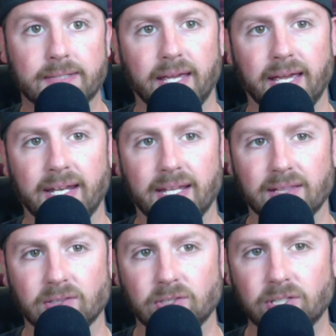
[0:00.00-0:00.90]
and it
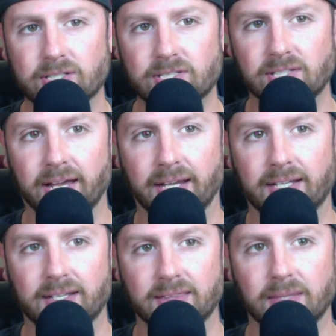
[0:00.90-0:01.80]
looks
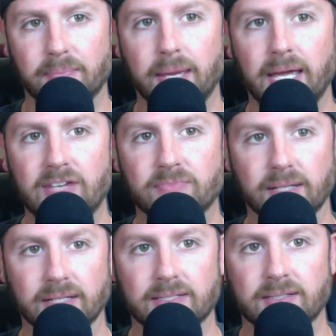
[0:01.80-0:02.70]
like the
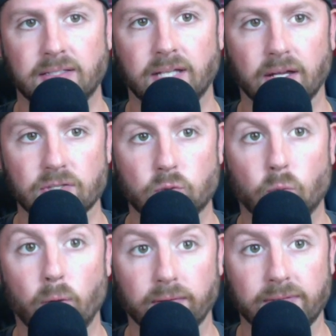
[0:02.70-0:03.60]
pavement does
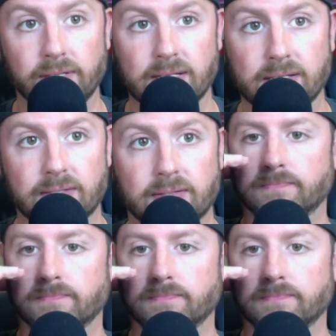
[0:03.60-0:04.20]
one of these.